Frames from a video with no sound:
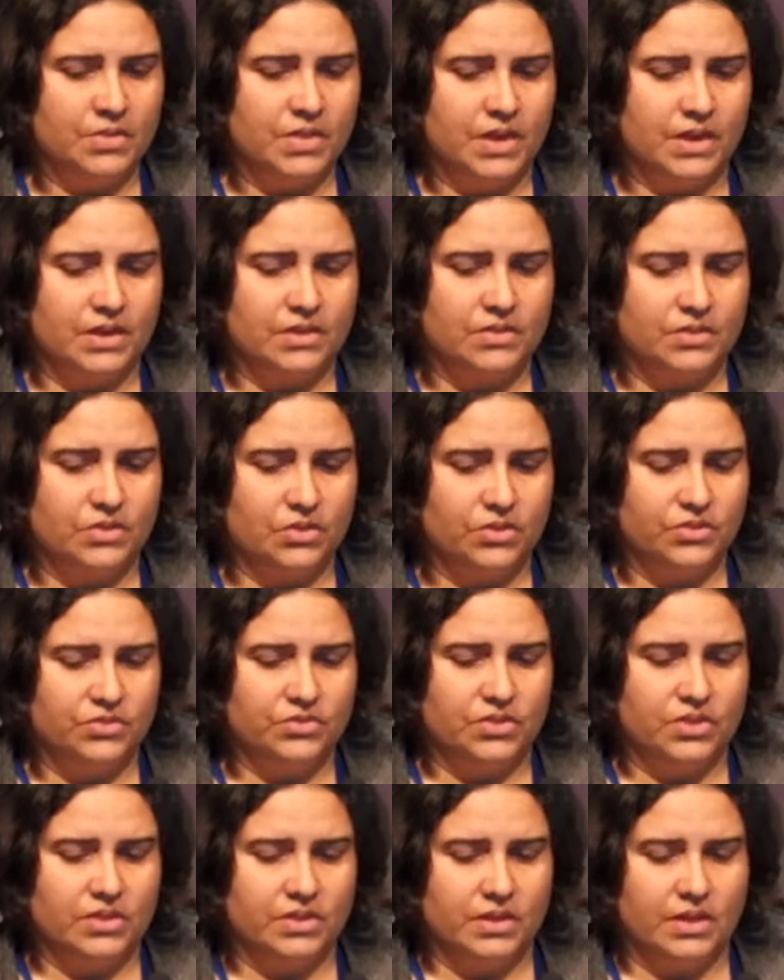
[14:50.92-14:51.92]
The
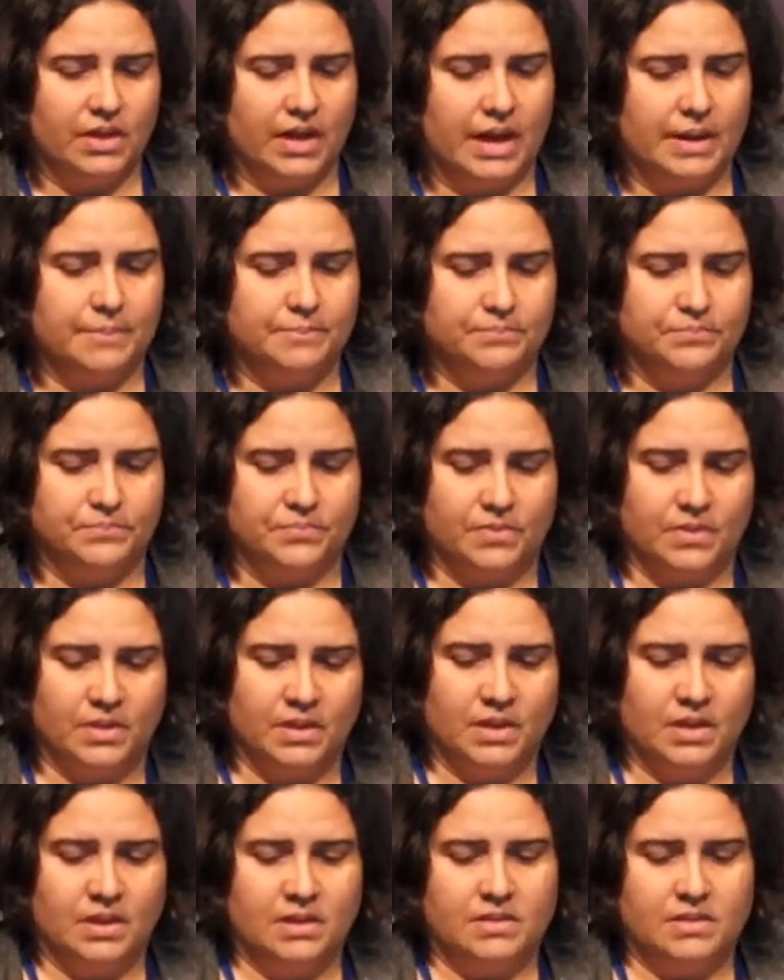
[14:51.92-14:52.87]
exclusion,